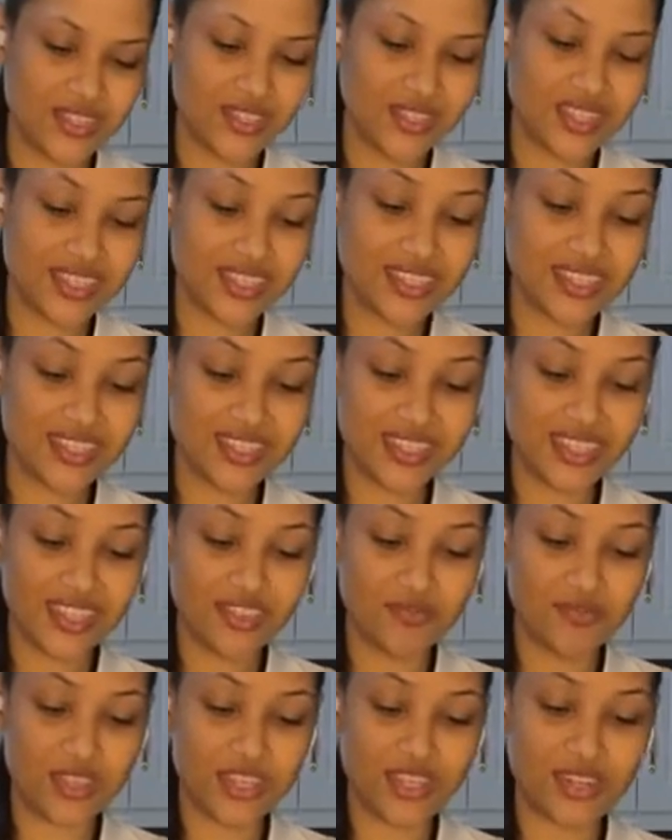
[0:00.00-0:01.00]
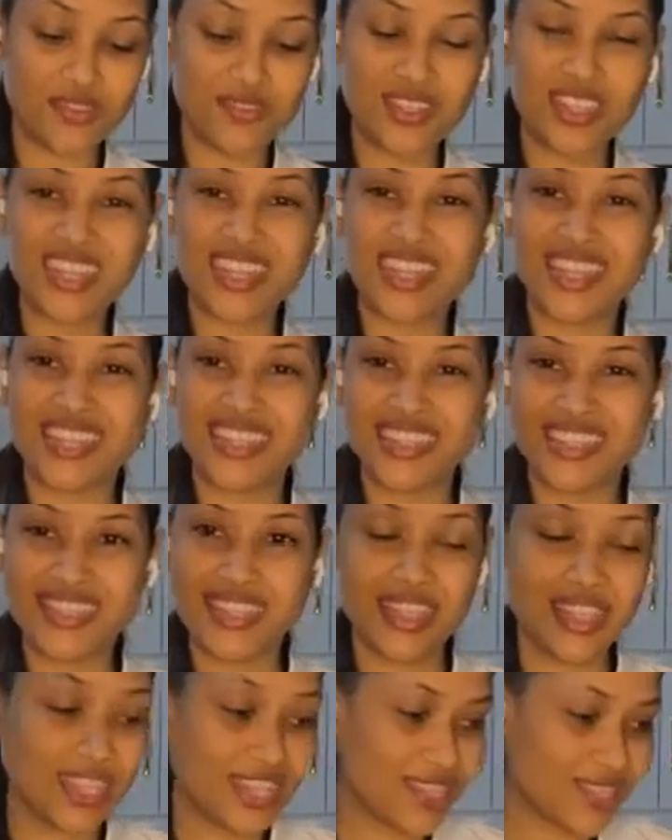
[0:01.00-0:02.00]
So this is going to give me a really nice
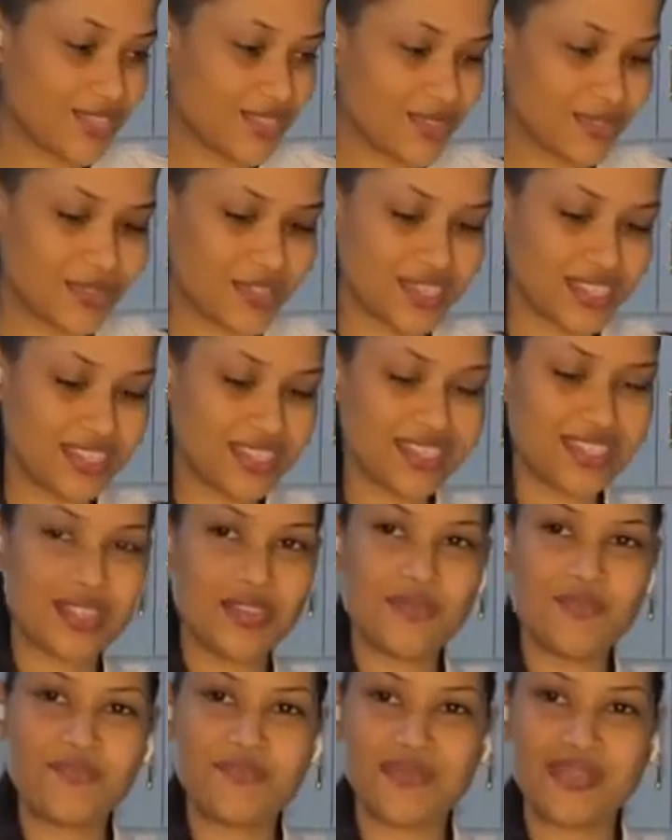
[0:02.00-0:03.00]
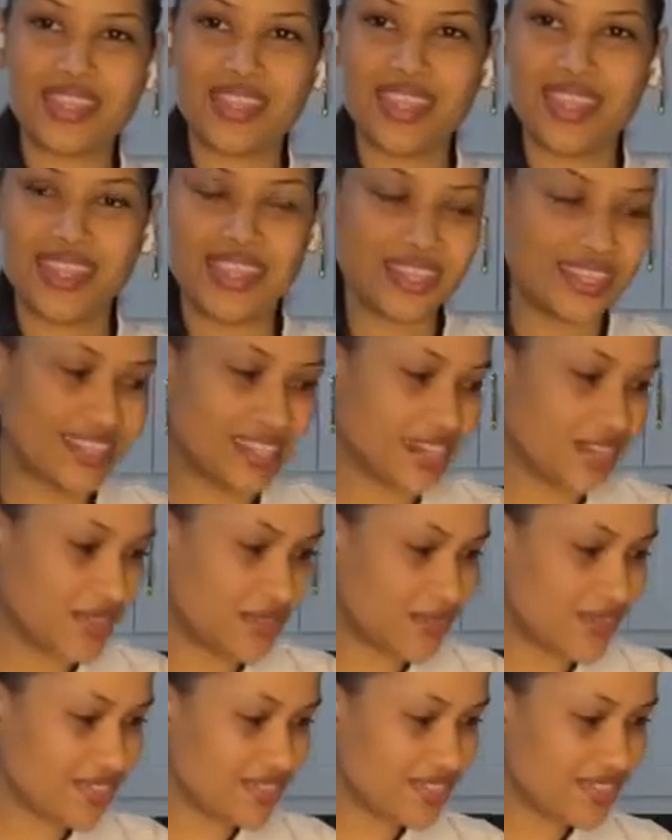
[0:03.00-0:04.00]
thick sauce in the
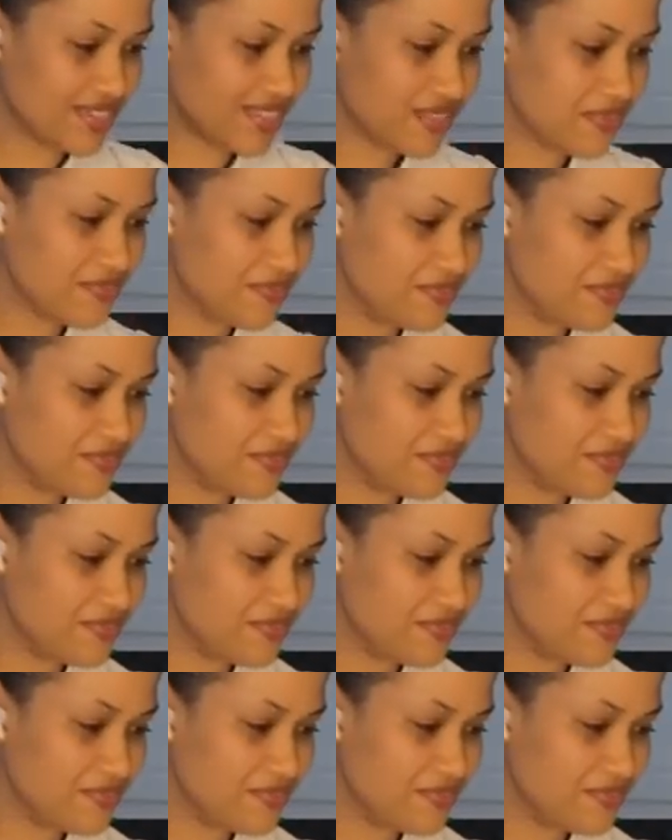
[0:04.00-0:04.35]
tacos.